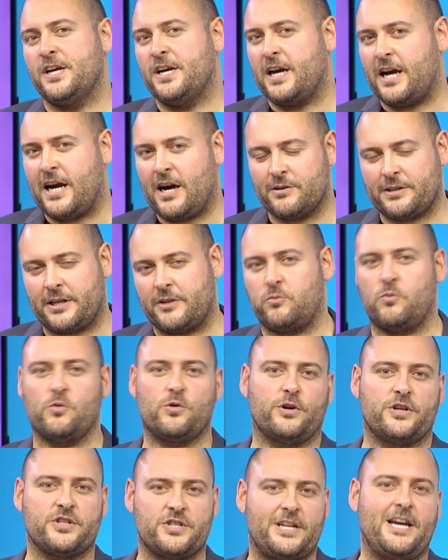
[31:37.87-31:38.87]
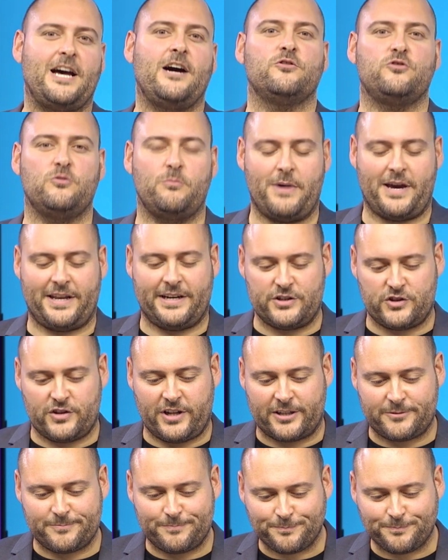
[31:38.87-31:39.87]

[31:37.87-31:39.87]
how that works and how to manage that.